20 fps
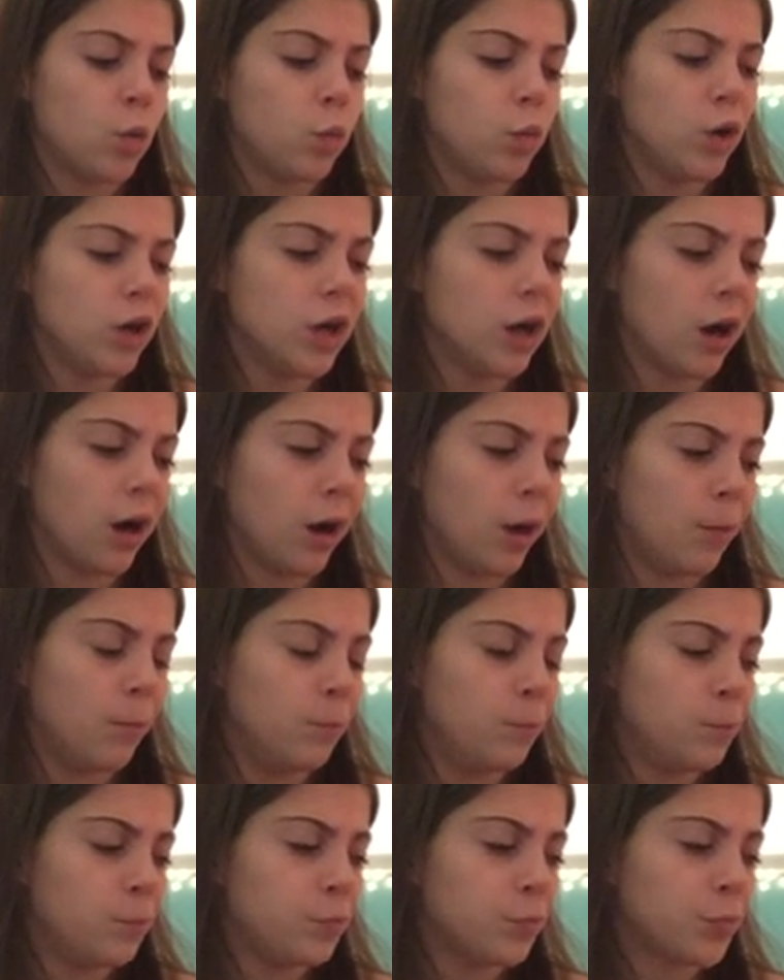
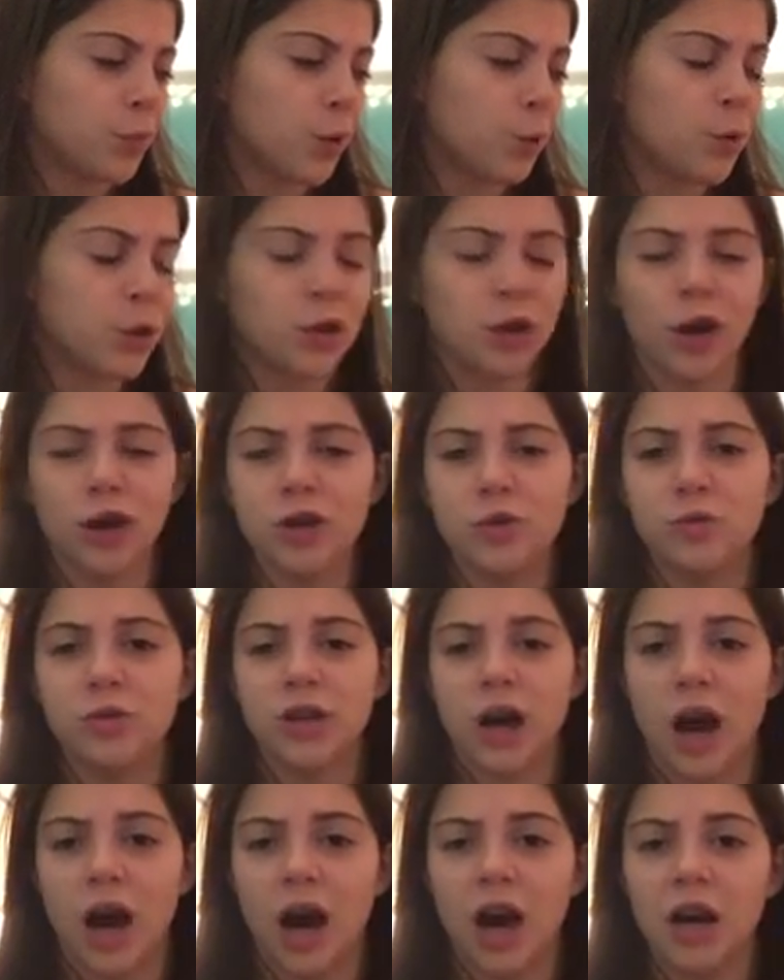we thought you
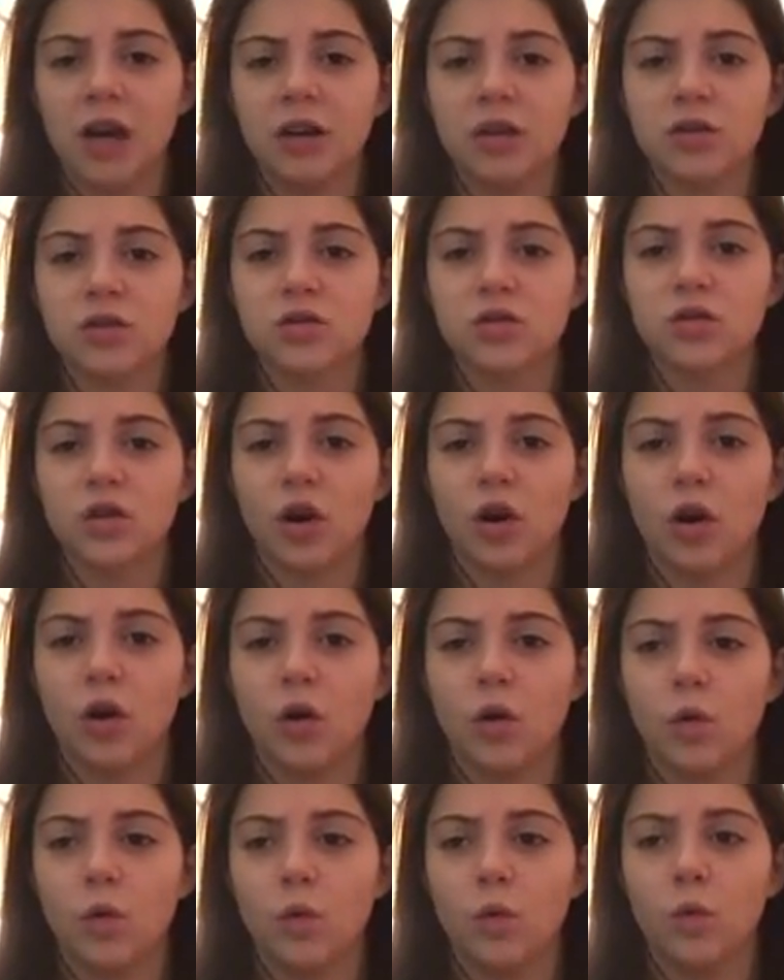died,
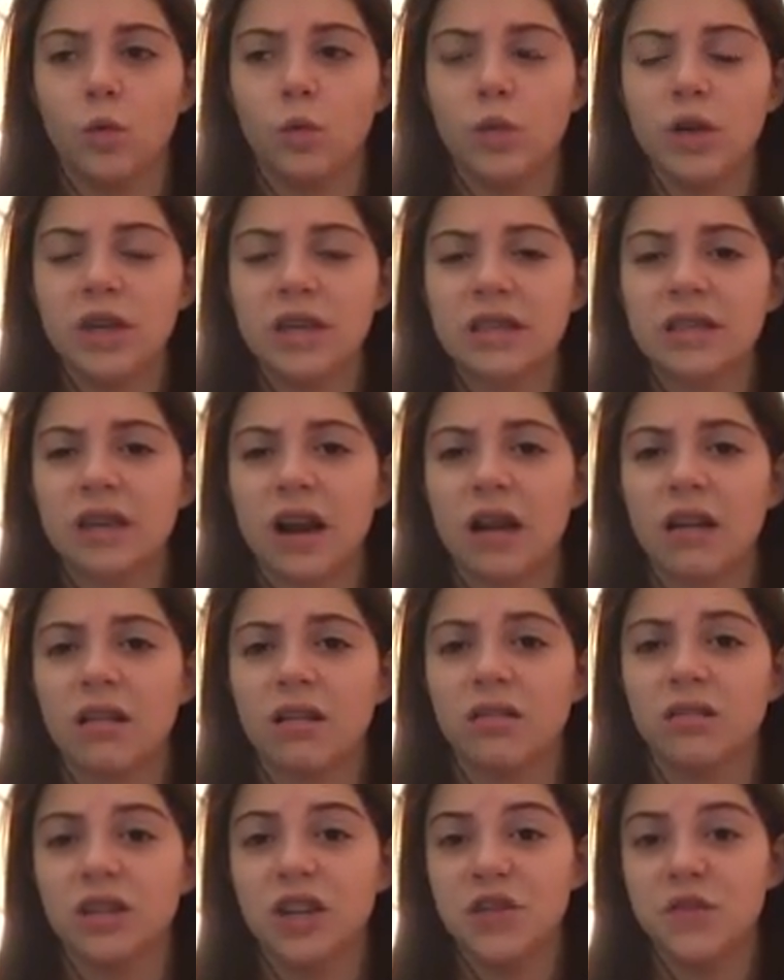so we decided
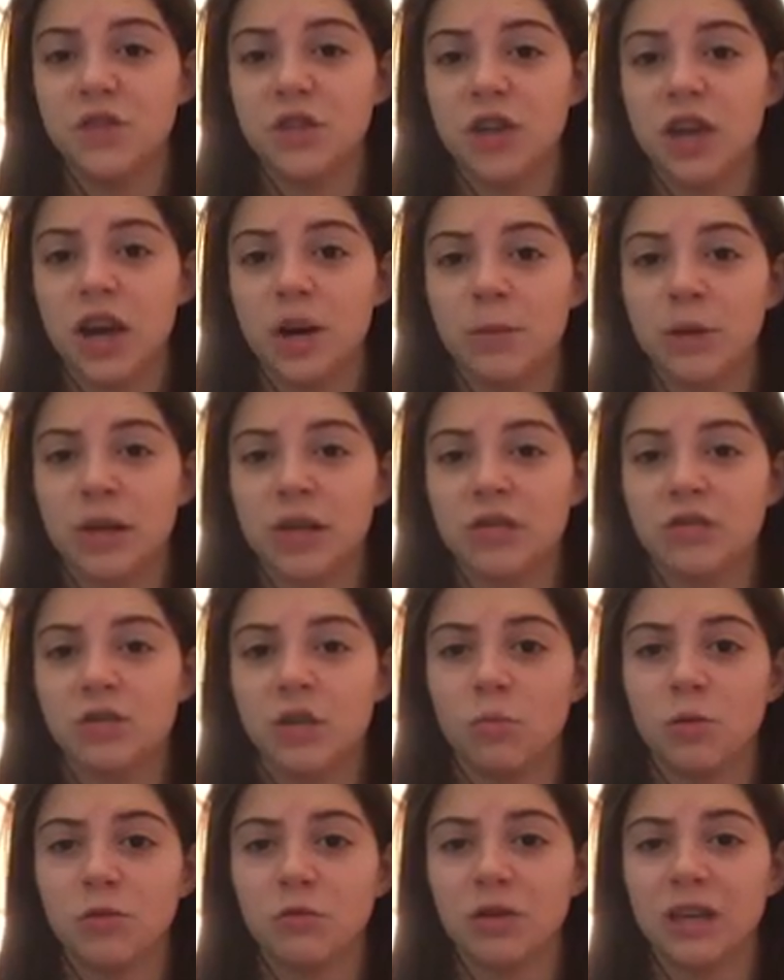to leave you there because
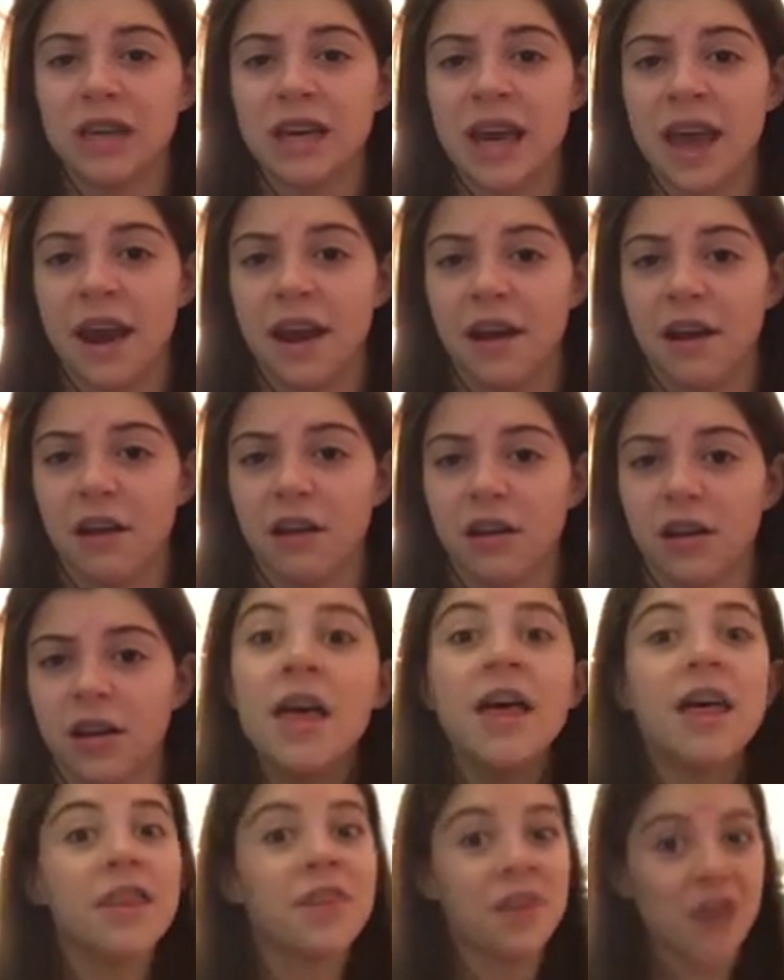nobody really cared.
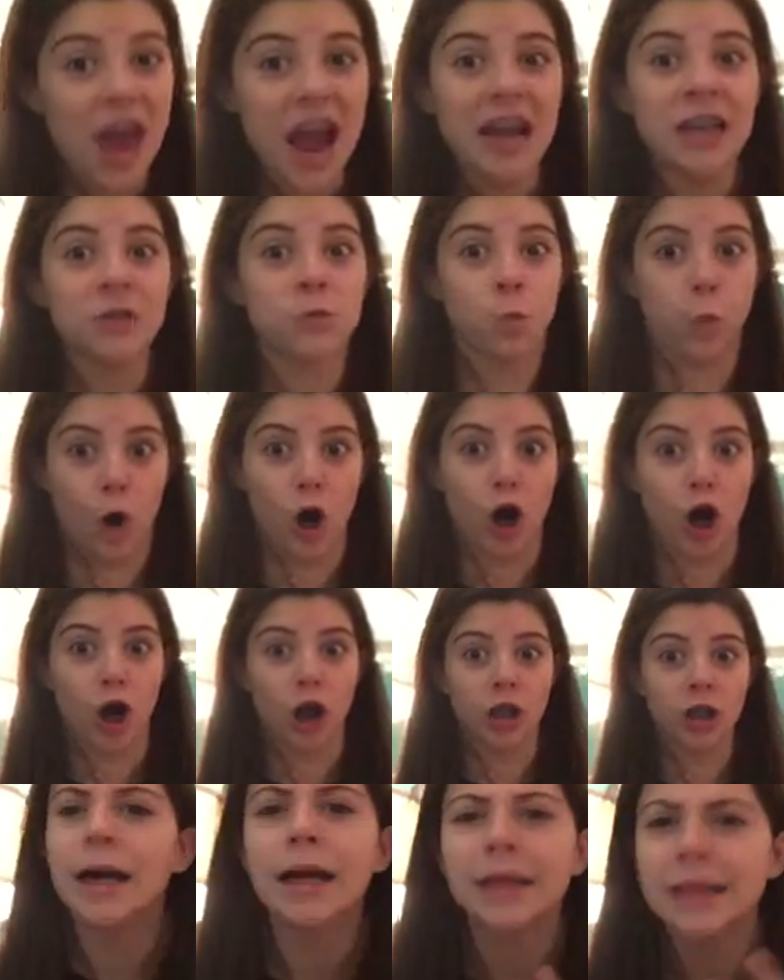Thanks,
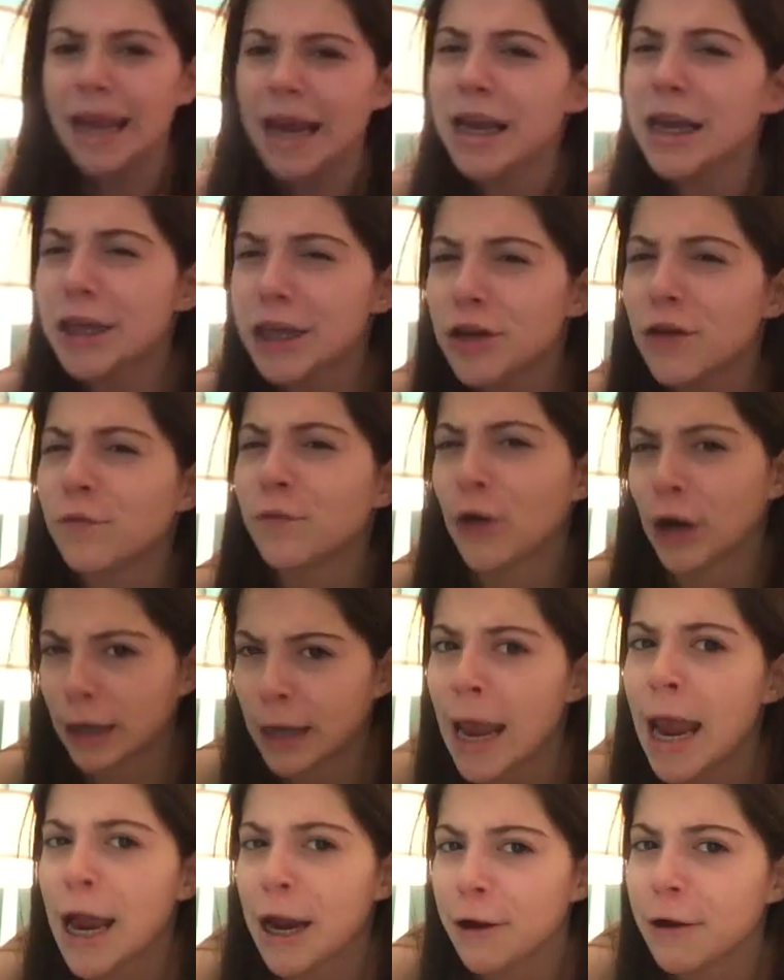world! Thank you for
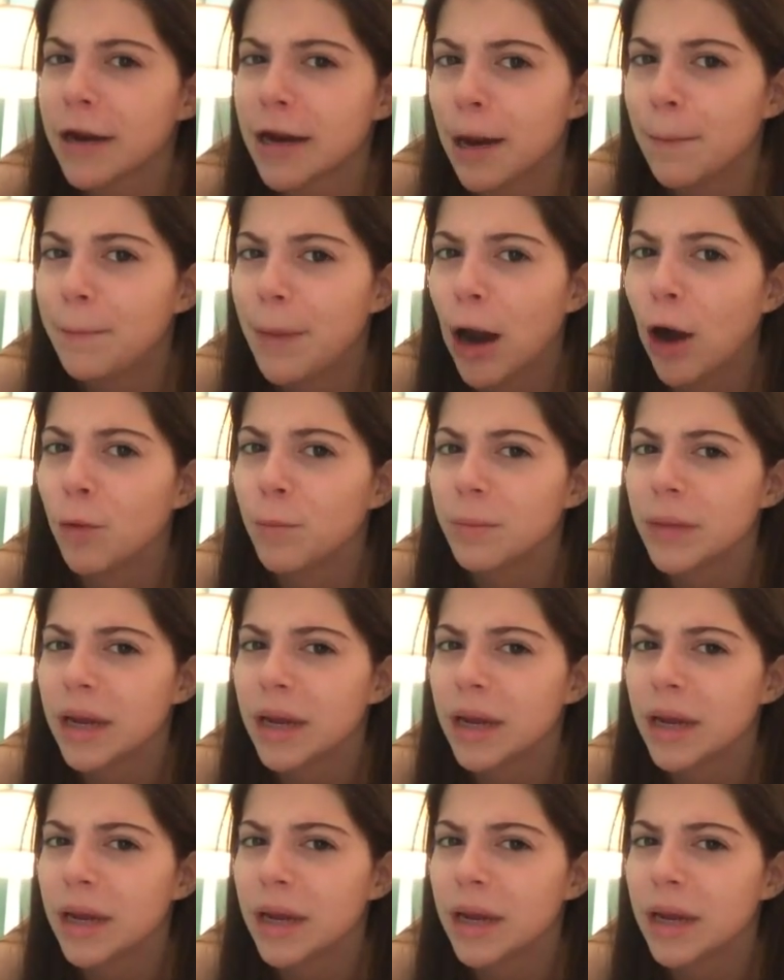caring about